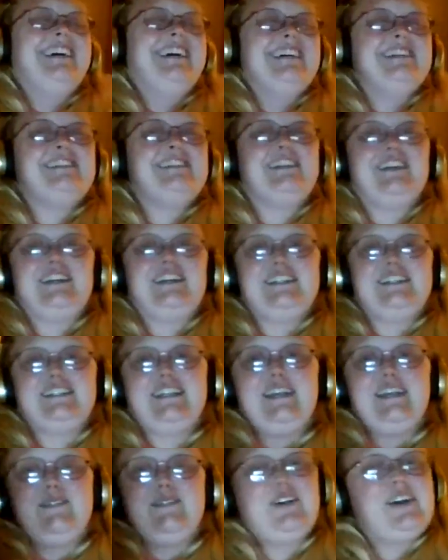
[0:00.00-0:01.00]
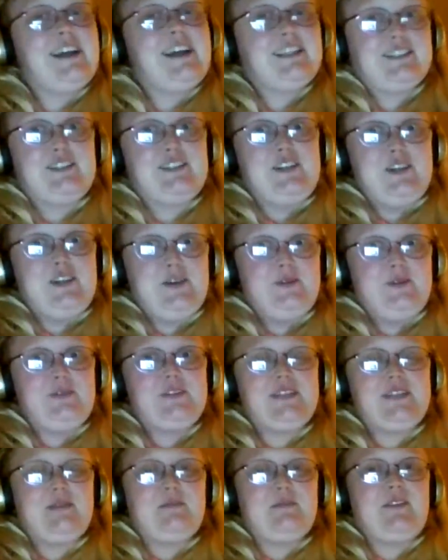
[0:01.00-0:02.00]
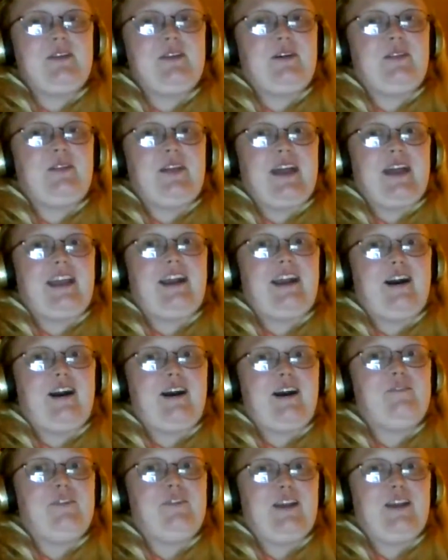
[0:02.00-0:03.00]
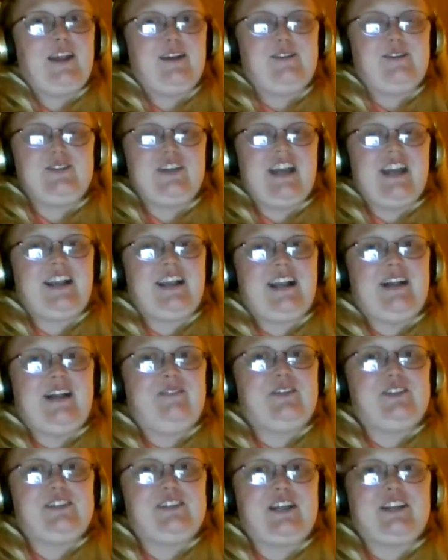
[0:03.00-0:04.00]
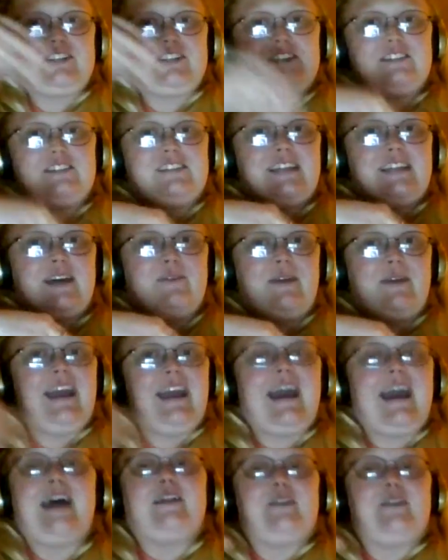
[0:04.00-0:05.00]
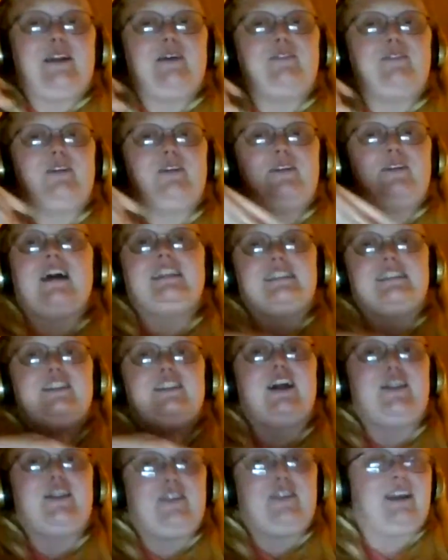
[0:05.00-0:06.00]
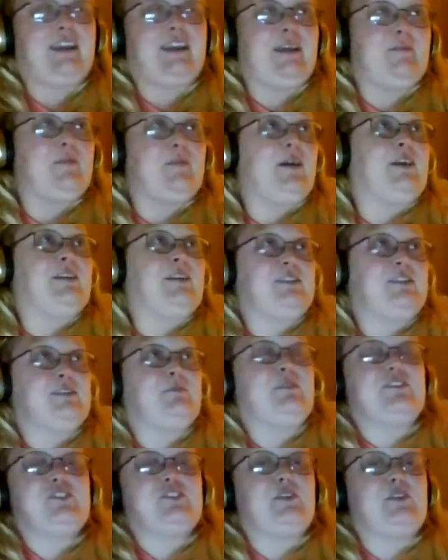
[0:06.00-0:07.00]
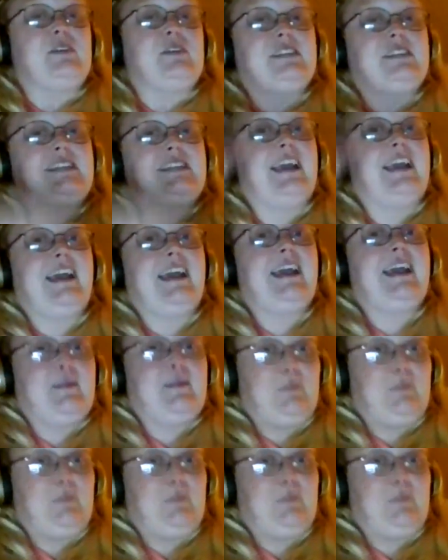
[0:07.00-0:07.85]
Seriously, if you guys knew some of the video chat conversations that we had or whatever, that's nothing compared to some of the shit we say in